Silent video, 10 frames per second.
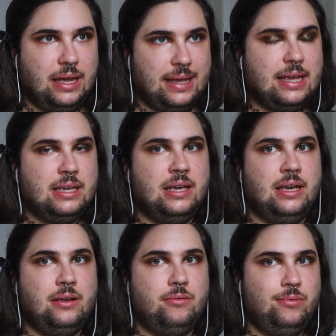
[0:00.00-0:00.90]
I can
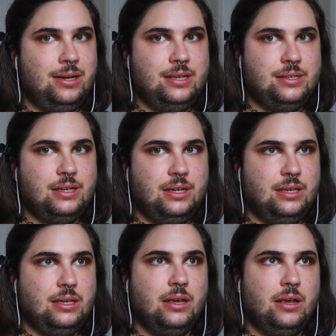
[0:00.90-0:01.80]
get really
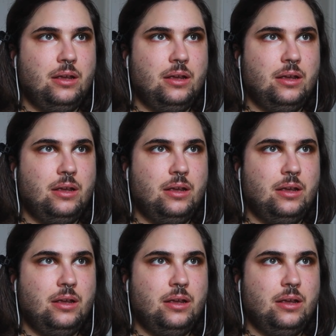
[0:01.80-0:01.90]
easily,